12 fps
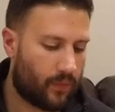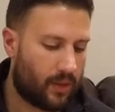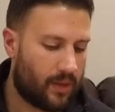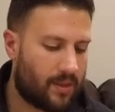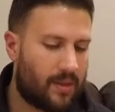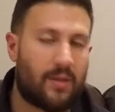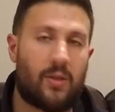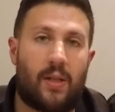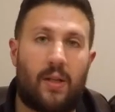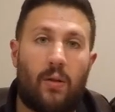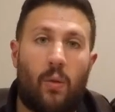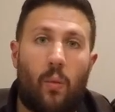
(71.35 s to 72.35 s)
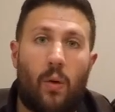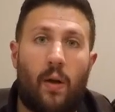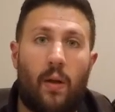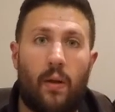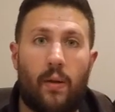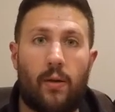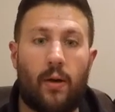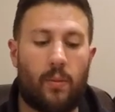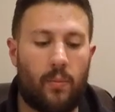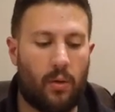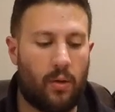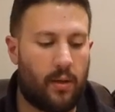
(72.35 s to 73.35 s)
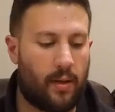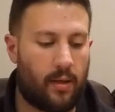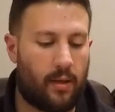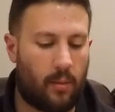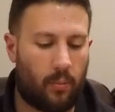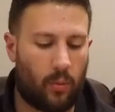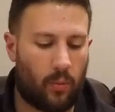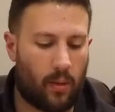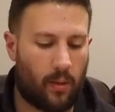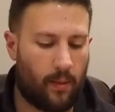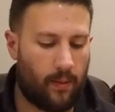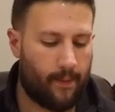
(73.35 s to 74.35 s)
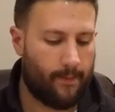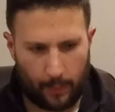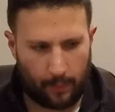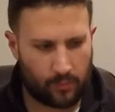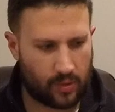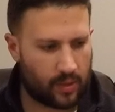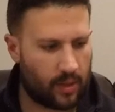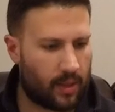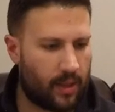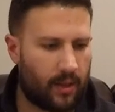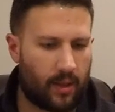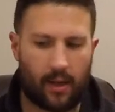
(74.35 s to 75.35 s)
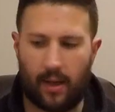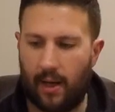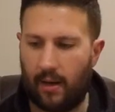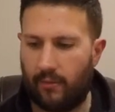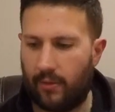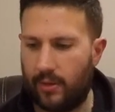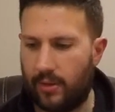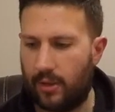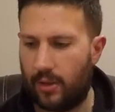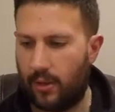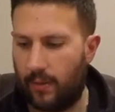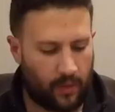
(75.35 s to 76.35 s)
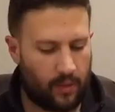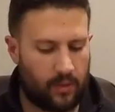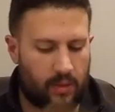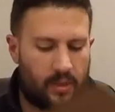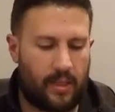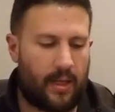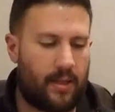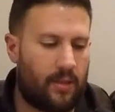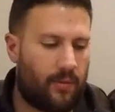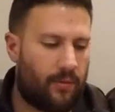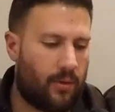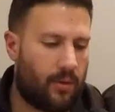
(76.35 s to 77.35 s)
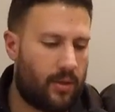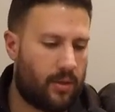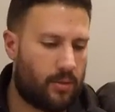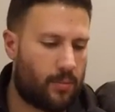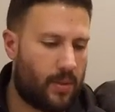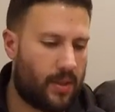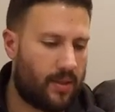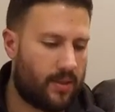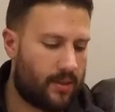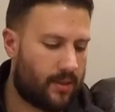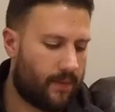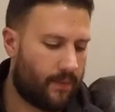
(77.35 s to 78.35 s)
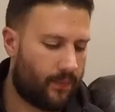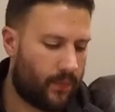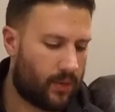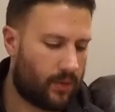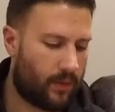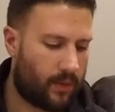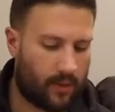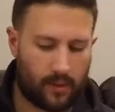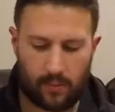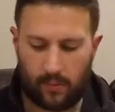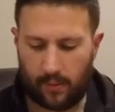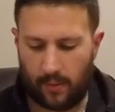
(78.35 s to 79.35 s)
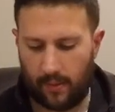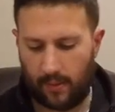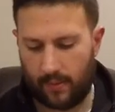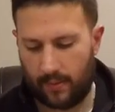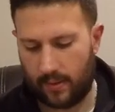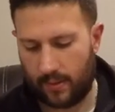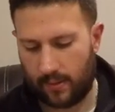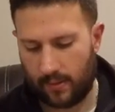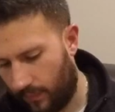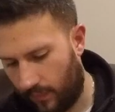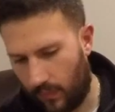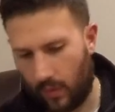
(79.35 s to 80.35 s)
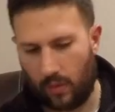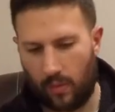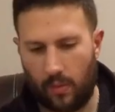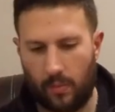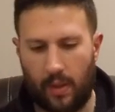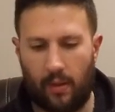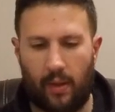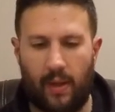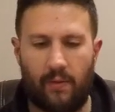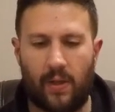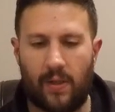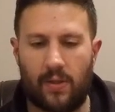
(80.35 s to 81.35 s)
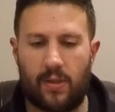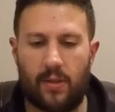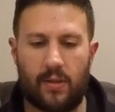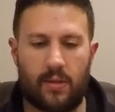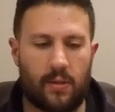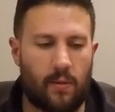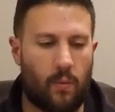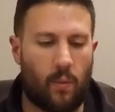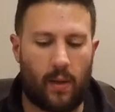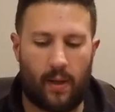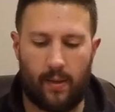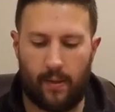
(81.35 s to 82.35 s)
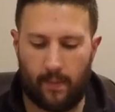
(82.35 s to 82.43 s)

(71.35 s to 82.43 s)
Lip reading: This is single wall cardboard, not double wall. I'm just gonna get like an average size for each piece. So like this one is about 11 inches wide.